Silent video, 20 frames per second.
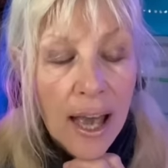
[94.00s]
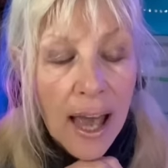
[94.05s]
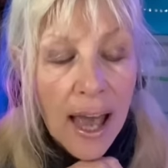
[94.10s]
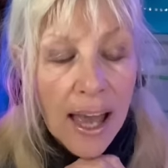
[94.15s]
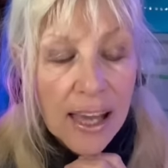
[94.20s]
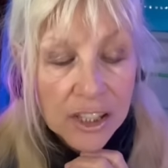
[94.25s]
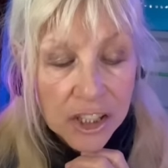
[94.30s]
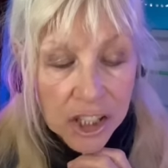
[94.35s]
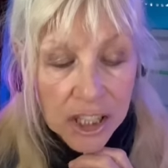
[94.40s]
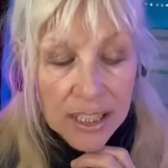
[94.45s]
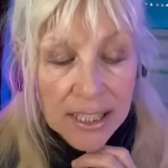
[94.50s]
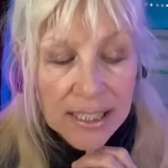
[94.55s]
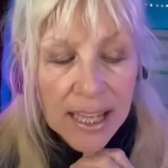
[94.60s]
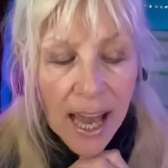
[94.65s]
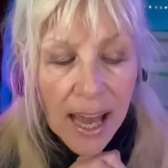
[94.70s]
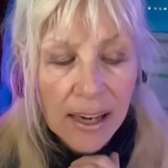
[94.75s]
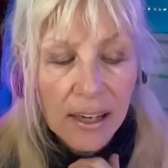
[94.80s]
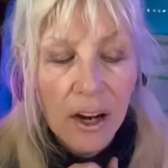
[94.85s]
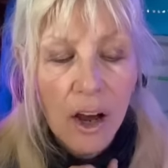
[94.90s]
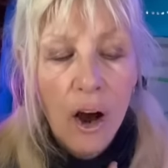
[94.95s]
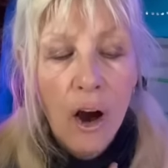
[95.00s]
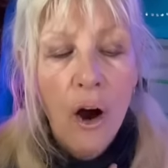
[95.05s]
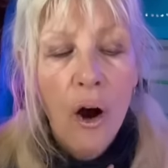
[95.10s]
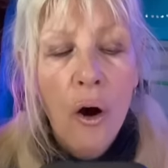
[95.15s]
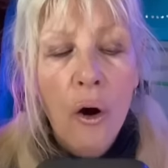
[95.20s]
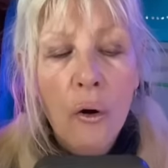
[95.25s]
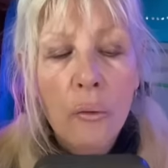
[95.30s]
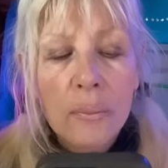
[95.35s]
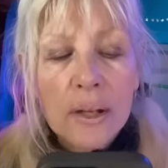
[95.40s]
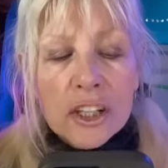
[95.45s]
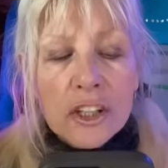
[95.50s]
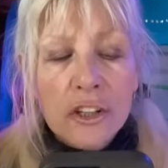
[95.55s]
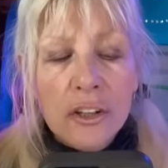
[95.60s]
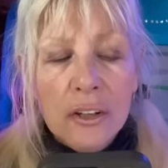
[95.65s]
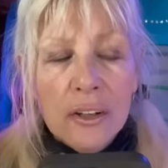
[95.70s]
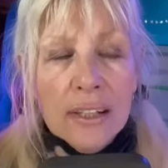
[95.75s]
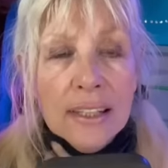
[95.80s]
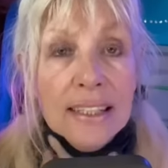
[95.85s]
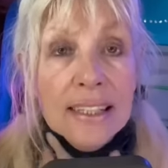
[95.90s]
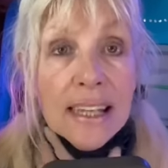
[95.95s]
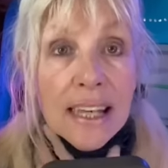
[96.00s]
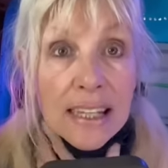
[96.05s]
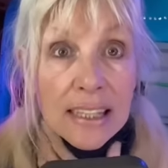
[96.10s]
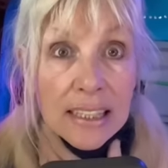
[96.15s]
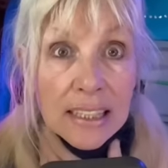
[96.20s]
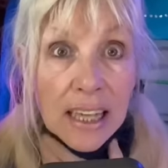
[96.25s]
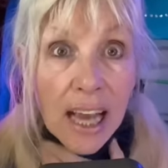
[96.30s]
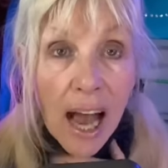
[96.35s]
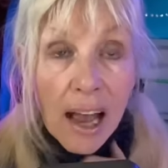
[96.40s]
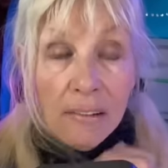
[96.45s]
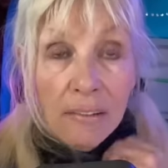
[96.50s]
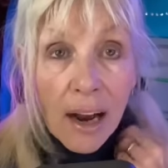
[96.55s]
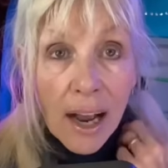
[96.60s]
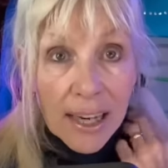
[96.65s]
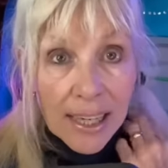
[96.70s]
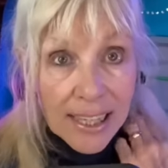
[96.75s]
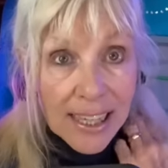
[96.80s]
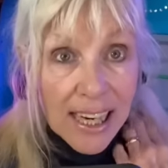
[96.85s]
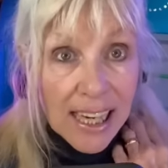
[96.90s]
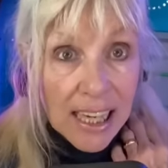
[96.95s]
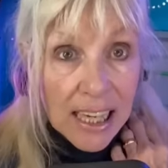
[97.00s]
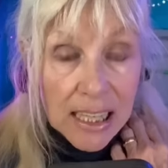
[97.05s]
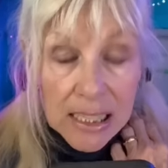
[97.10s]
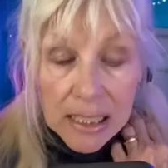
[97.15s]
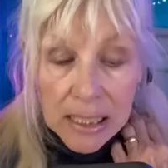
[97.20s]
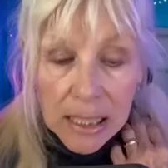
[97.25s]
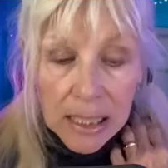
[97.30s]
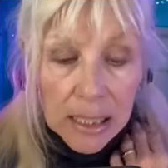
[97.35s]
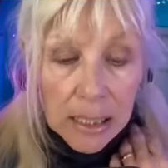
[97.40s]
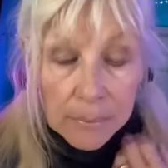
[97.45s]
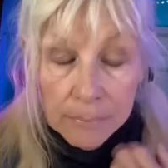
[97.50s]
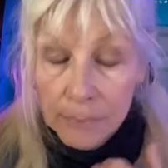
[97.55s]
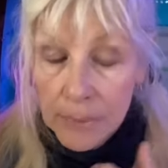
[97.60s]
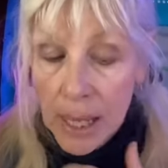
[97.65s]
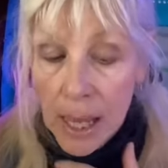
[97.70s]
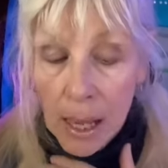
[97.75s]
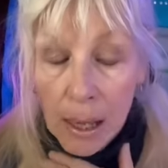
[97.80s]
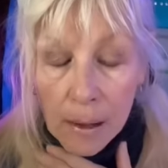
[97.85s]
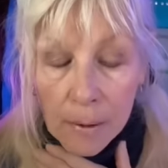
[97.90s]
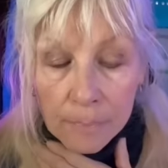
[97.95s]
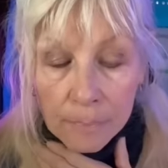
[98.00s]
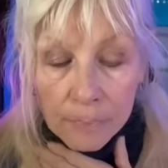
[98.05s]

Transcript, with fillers: and she said, home insurance is skyrocketing, is it? Yeah.